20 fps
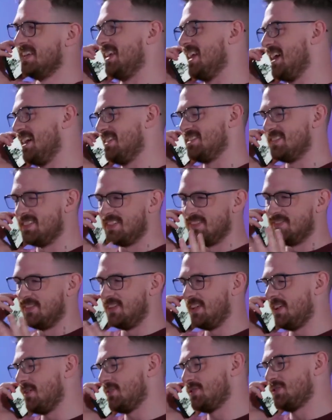Yeah, I just did a
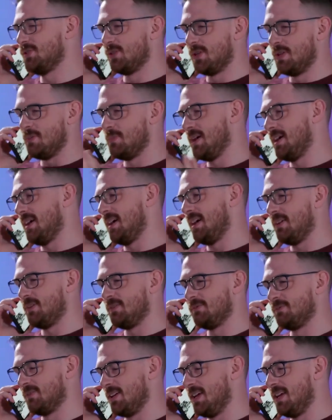video. I was talking about how
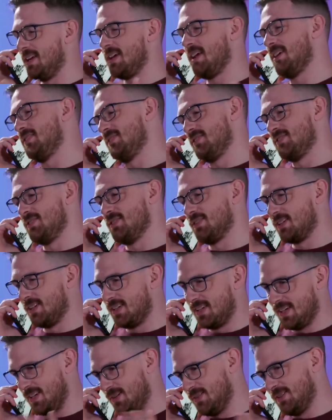radiation's not
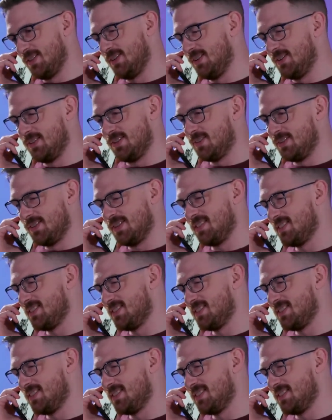going to kill you and all